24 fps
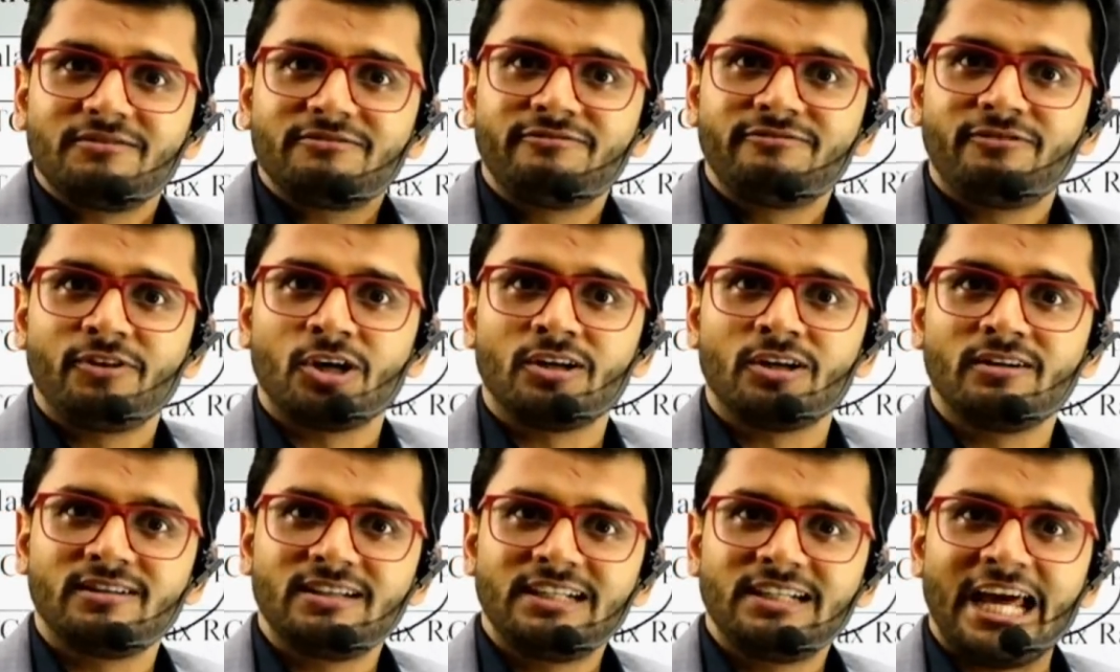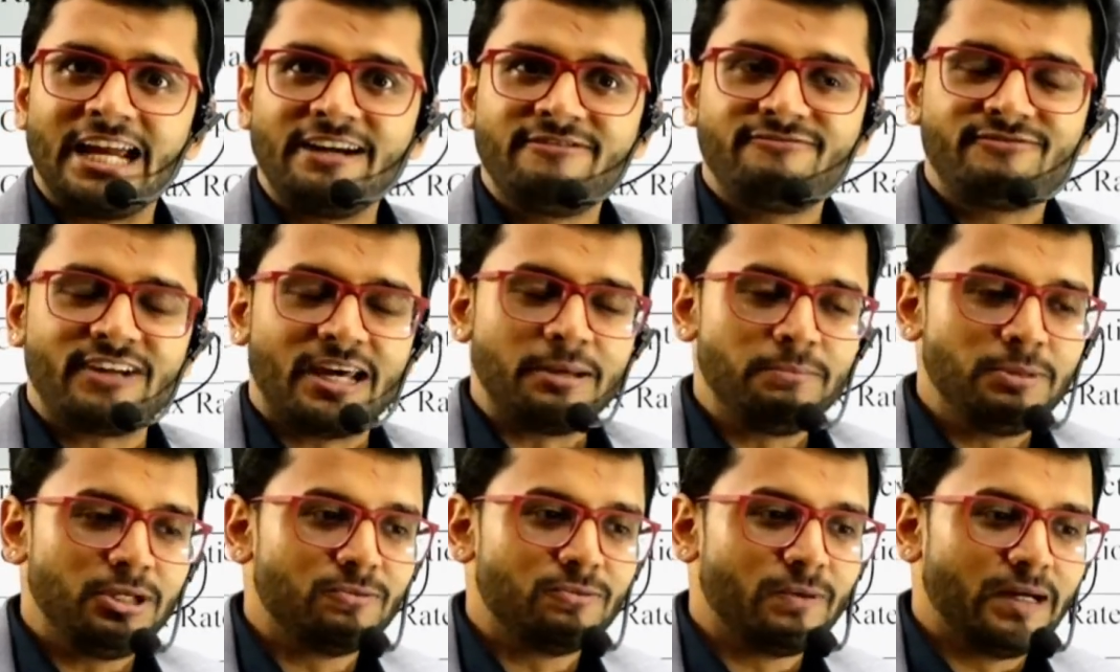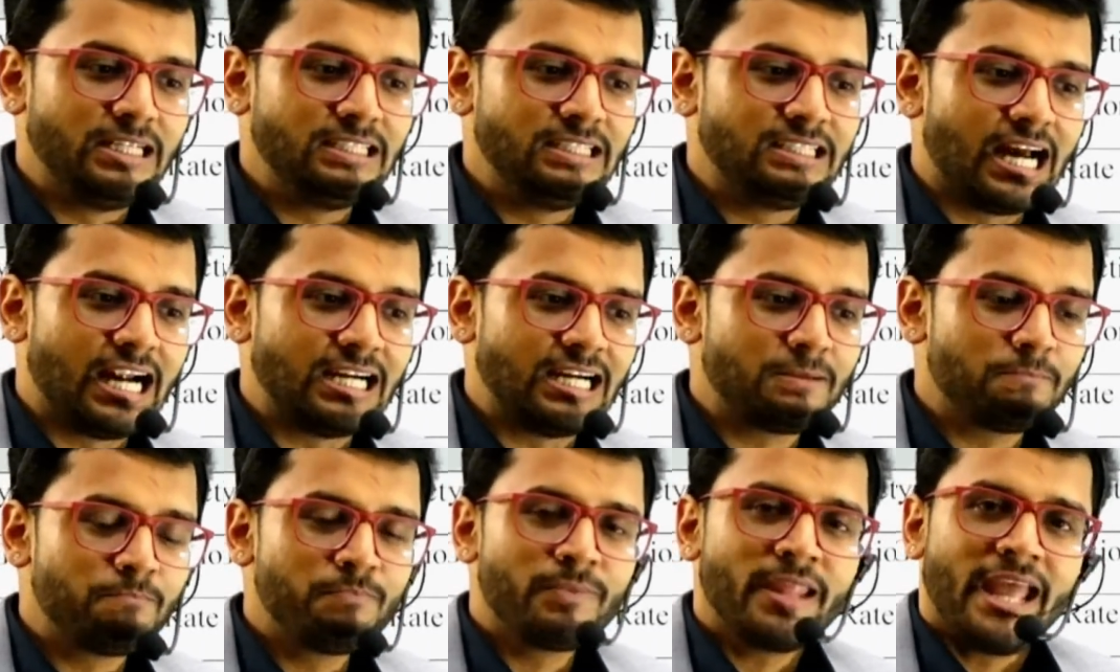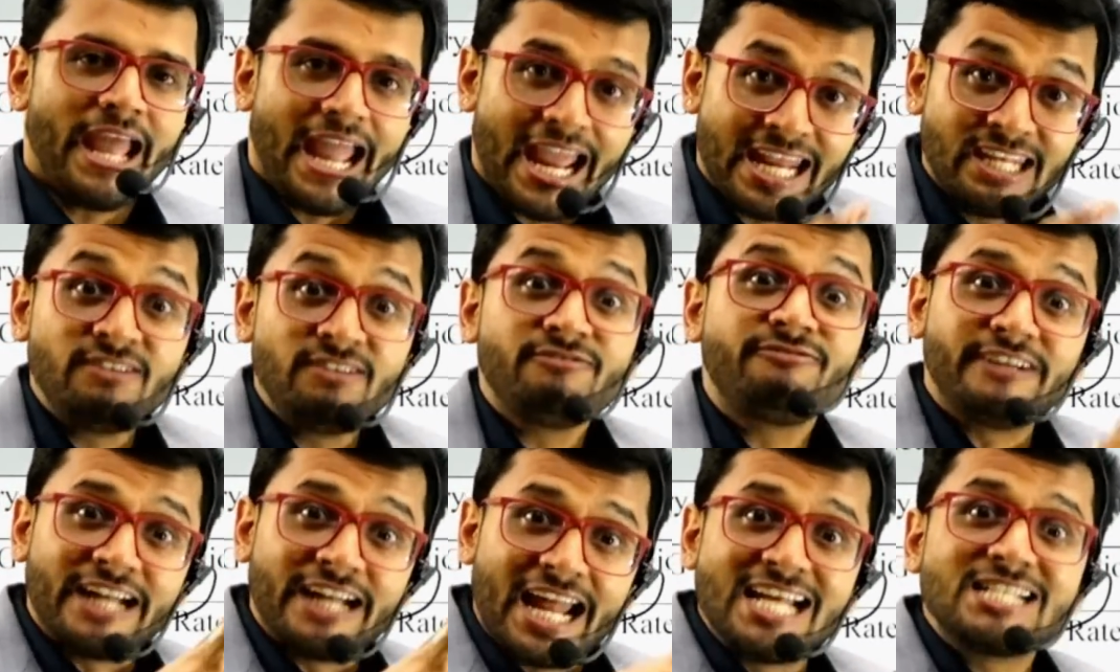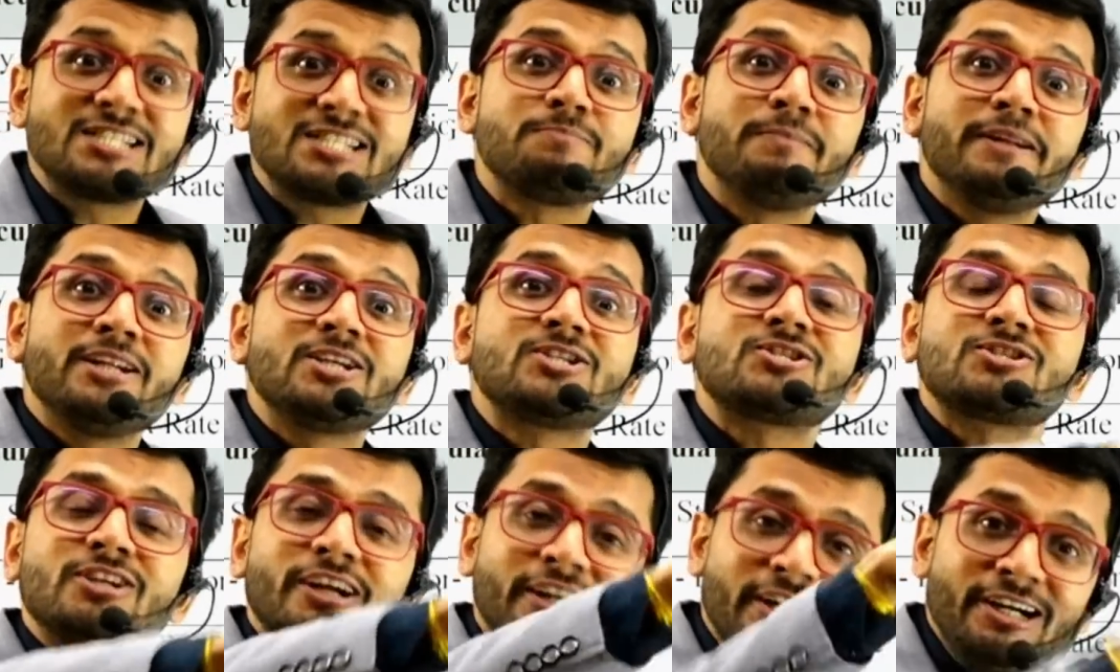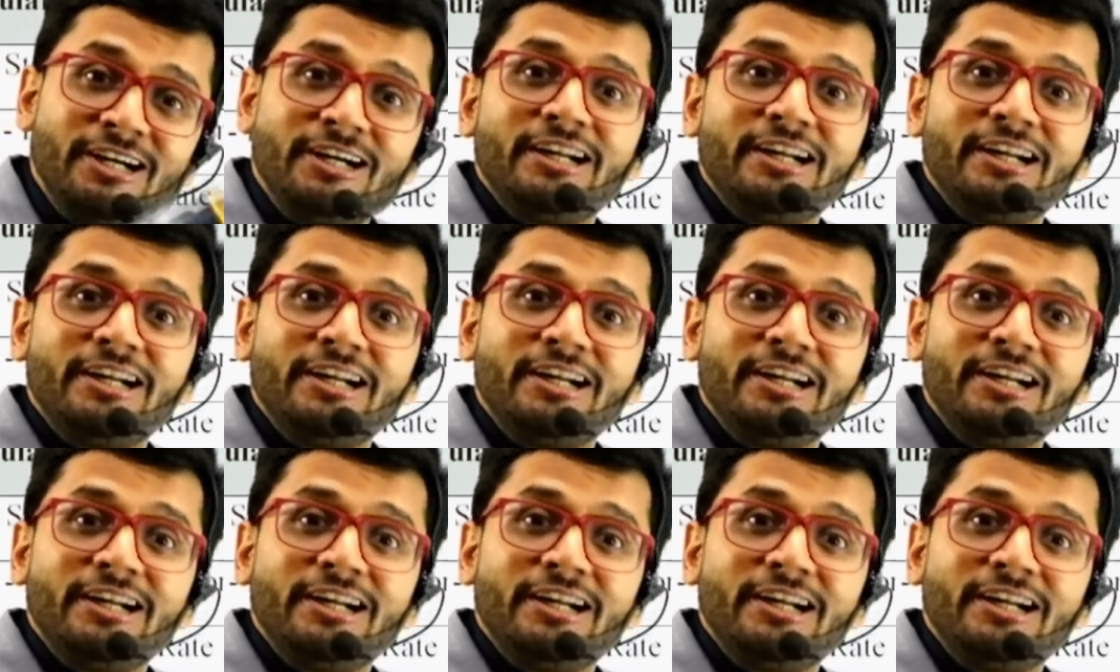for a lifetime event that any finance minister in